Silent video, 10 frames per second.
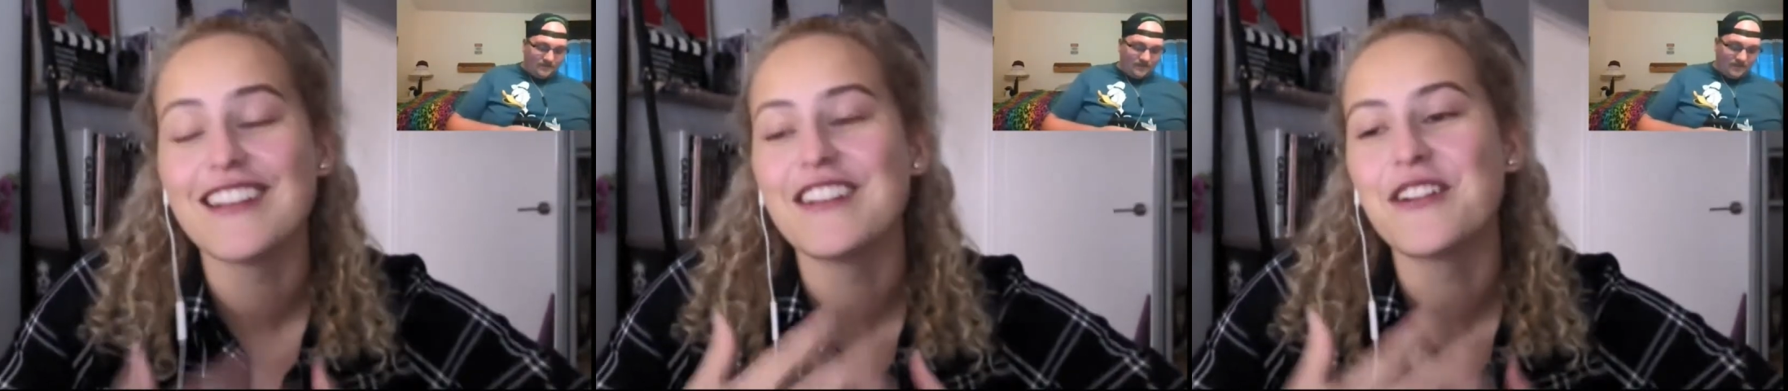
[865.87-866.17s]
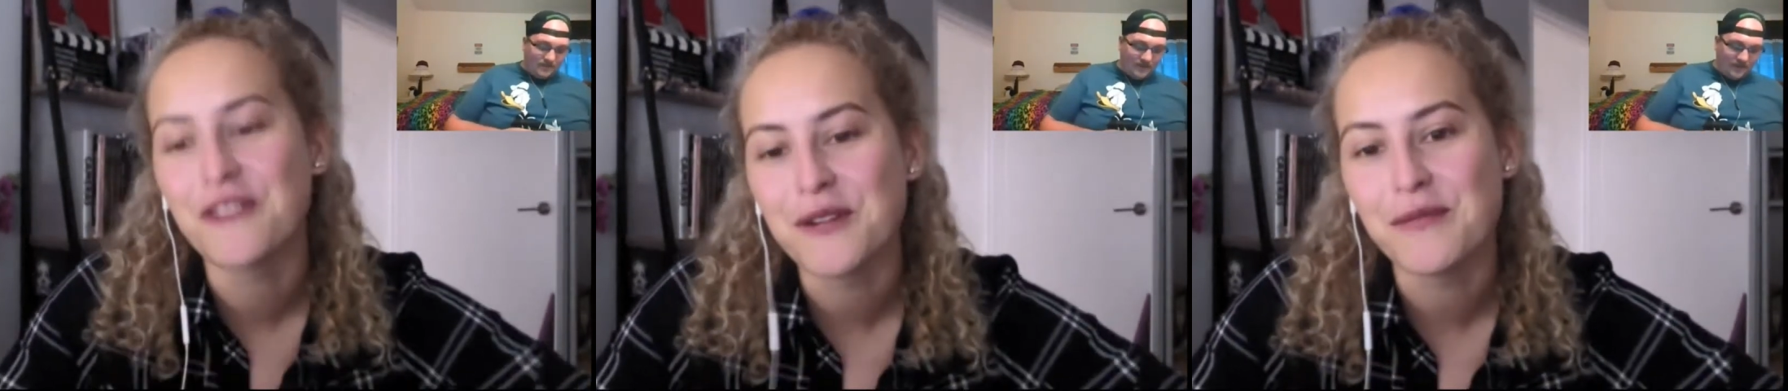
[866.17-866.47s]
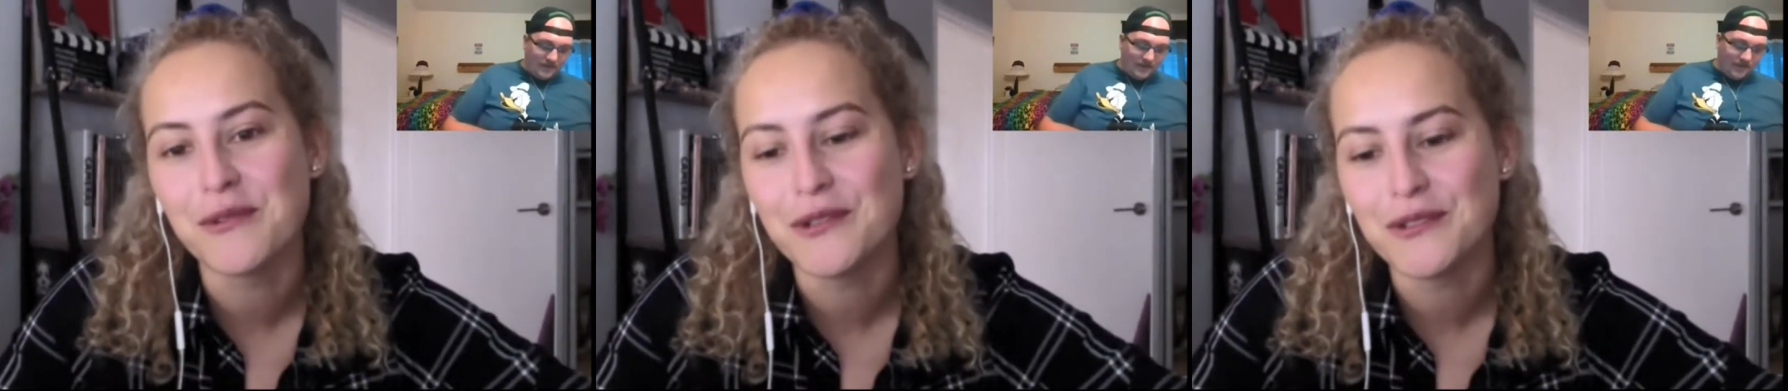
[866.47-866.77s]
Speaker 1: an
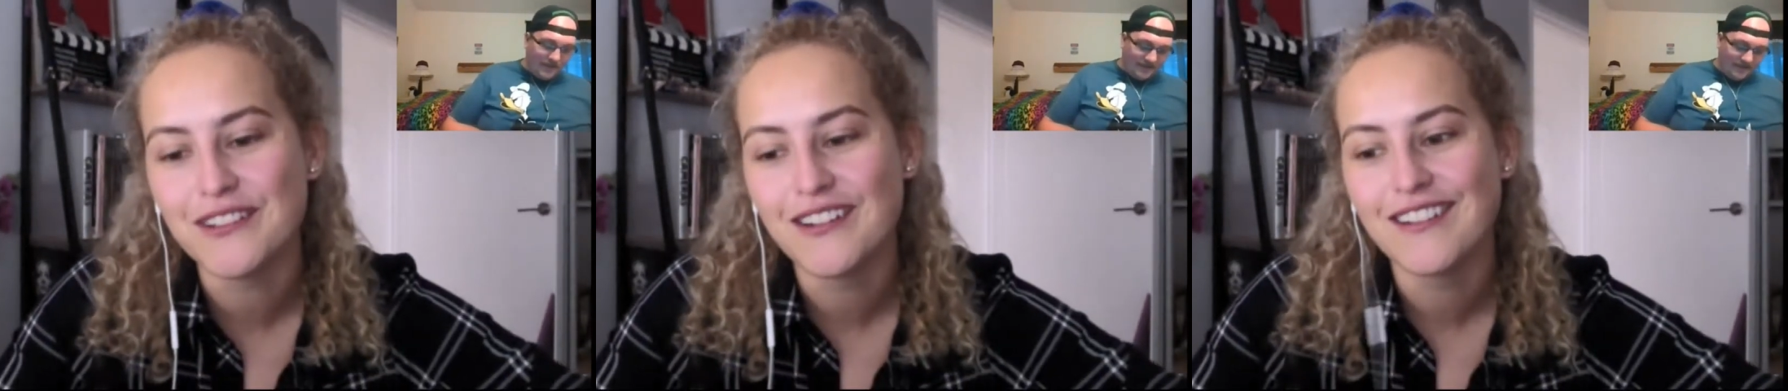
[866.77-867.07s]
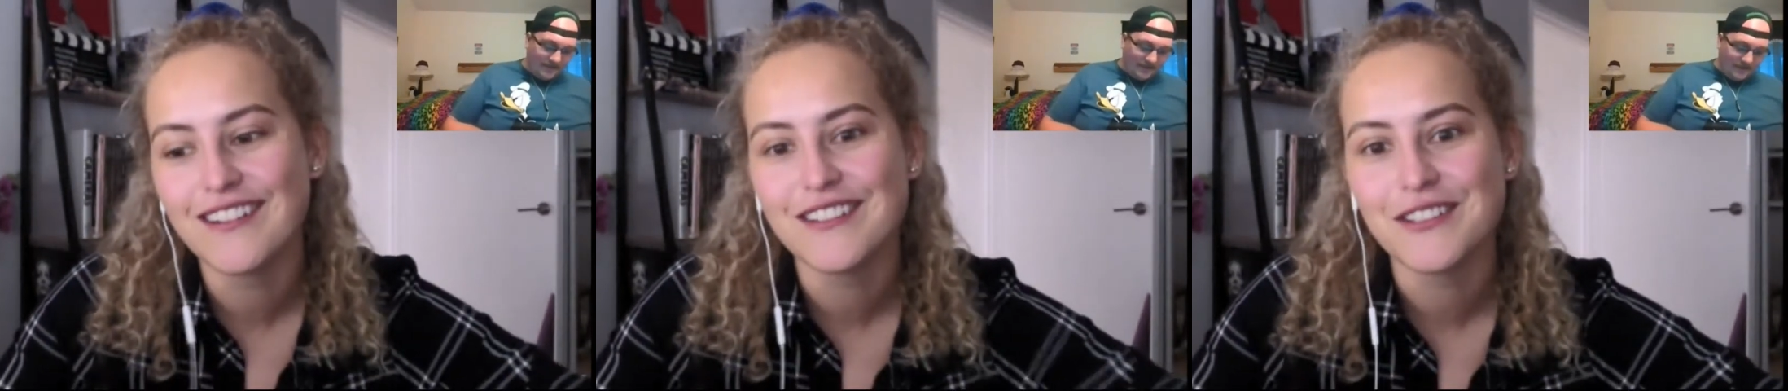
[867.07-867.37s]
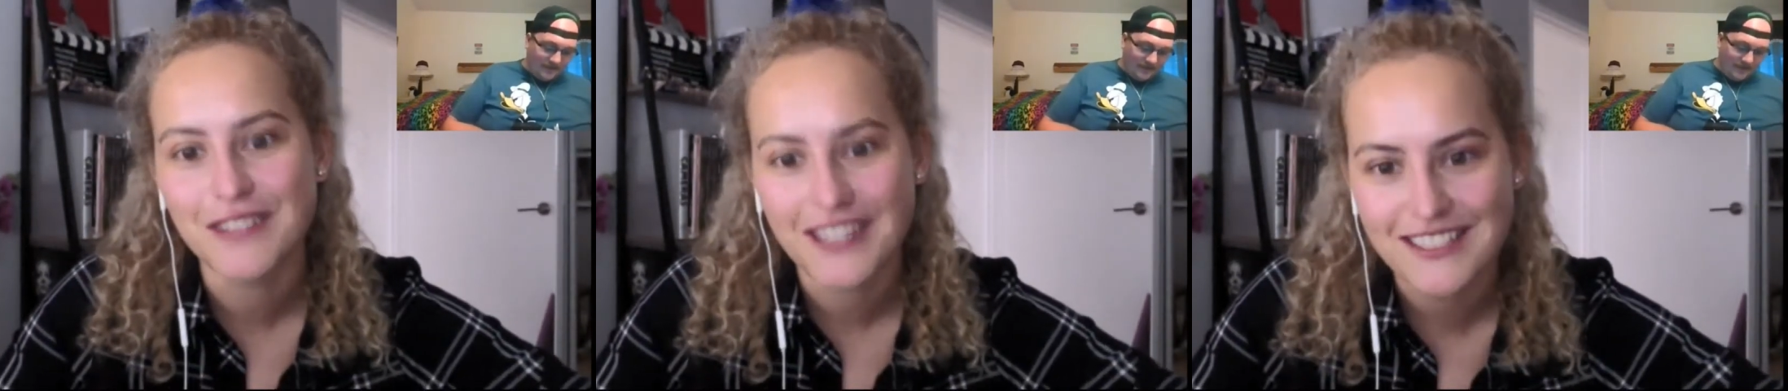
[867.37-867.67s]
incredible director.
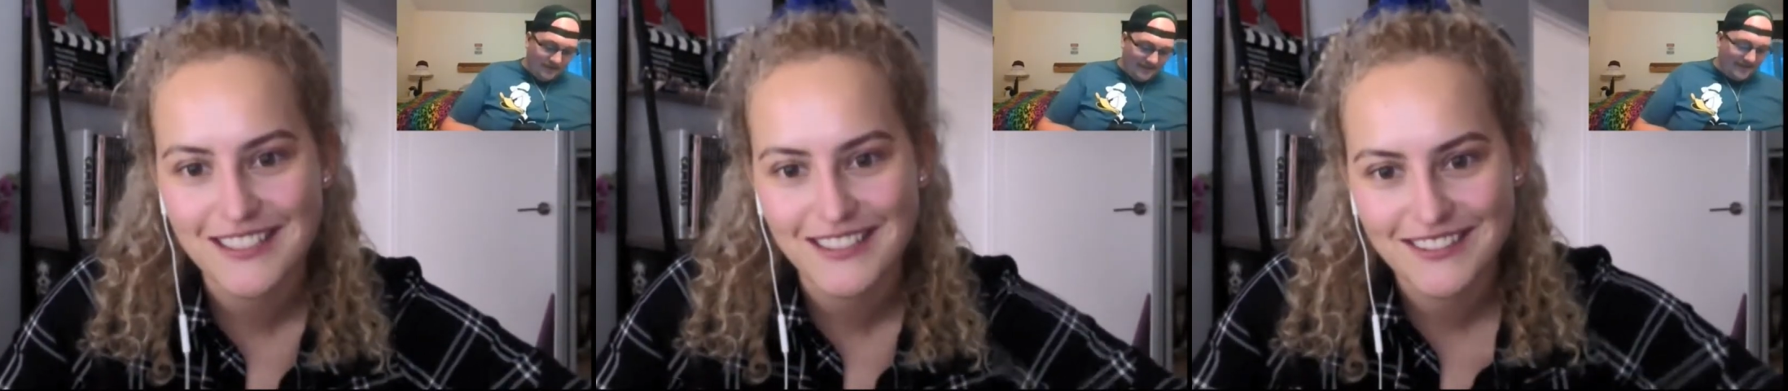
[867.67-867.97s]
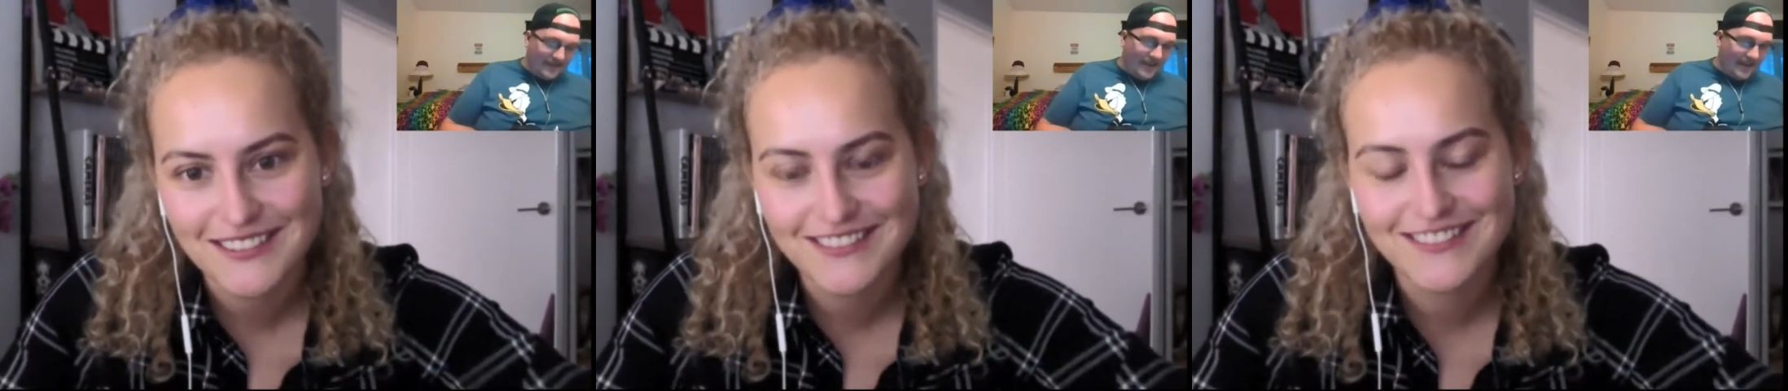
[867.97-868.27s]
Director.